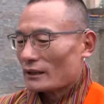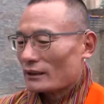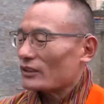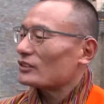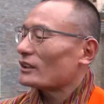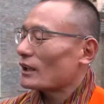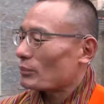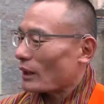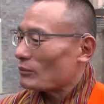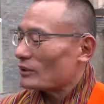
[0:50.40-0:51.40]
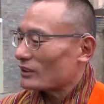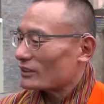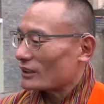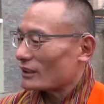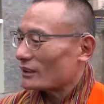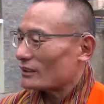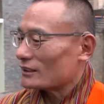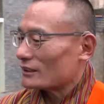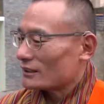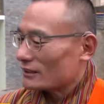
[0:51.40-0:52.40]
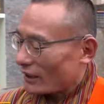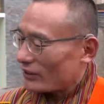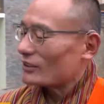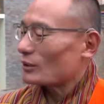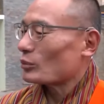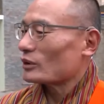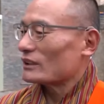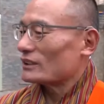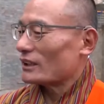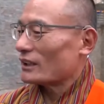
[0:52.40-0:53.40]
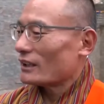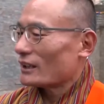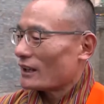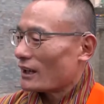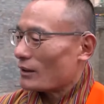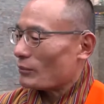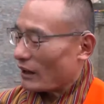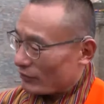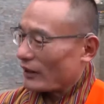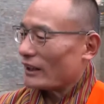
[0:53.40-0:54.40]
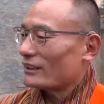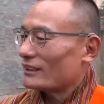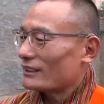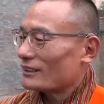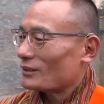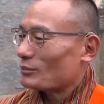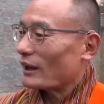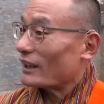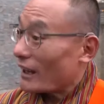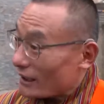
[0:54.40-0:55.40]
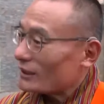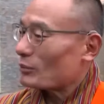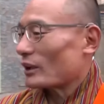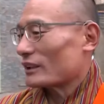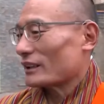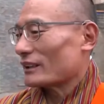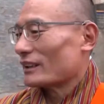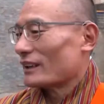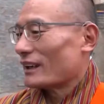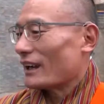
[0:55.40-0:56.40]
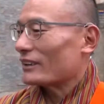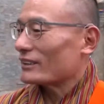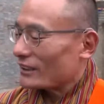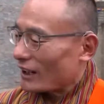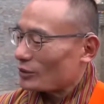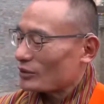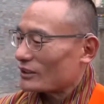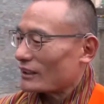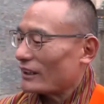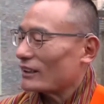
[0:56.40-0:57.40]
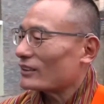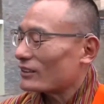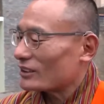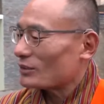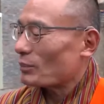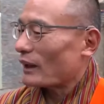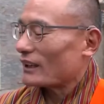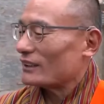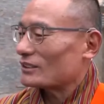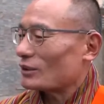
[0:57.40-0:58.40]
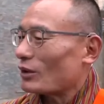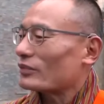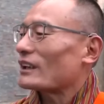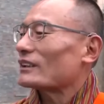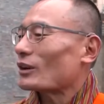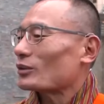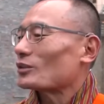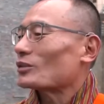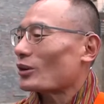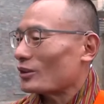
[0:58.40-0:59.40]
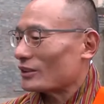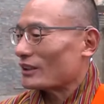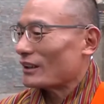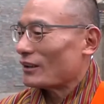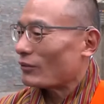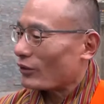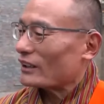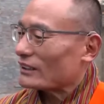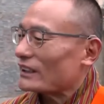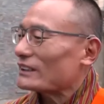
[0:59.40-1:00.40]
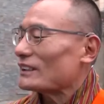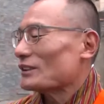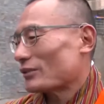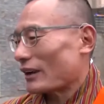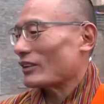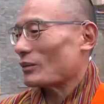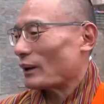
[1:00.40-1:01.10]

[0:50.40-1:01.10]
Yesterday, Prime Minister Narendra Modi ji, my friend, my elder brother, has announced an assistant package of 10,000 crores for our 13th five-year